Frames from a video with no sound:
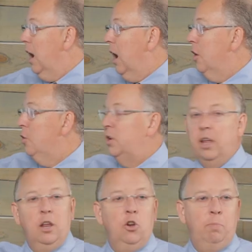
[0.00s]
Are you
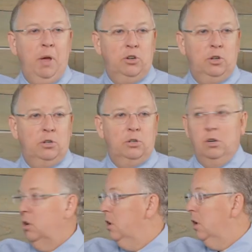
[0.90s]
taking new patients?
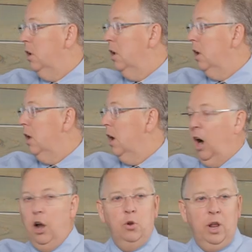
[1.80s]

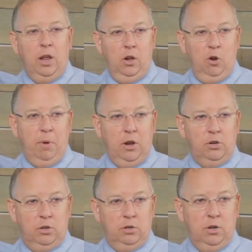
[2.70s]
Are you taking new
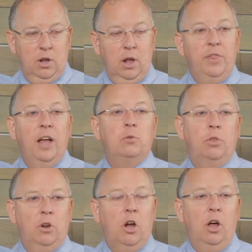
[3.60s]
patients? That's
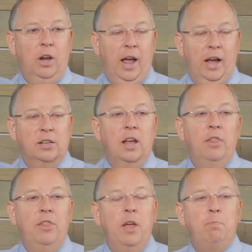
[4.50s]
what they're calling to ask.
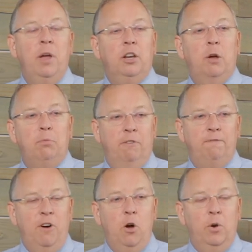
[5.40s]
They picked up the
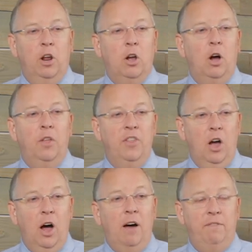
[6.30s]
phone and called the
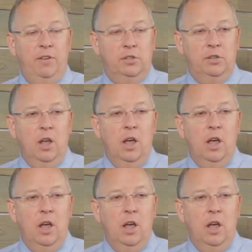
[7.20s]
office.